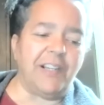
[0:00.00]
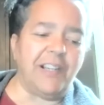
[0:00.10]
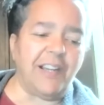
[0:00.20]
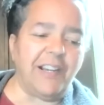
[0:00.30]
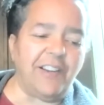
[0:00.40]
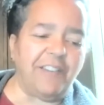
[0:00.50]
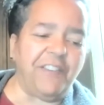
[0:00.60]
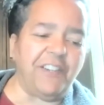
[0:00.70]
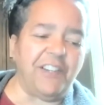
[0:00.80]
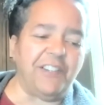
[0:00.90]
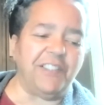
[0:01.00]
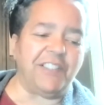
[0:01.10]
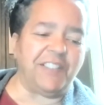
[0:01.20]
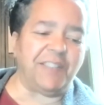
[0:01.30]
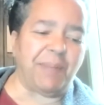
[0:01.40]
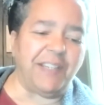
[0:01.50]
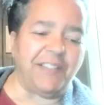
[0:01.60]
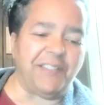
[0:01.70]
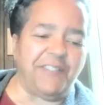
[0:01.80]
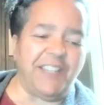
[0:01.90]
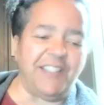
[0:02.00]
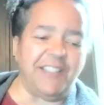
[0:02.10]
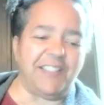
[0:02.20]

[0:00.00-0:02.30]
cutting off your nose to spite your face.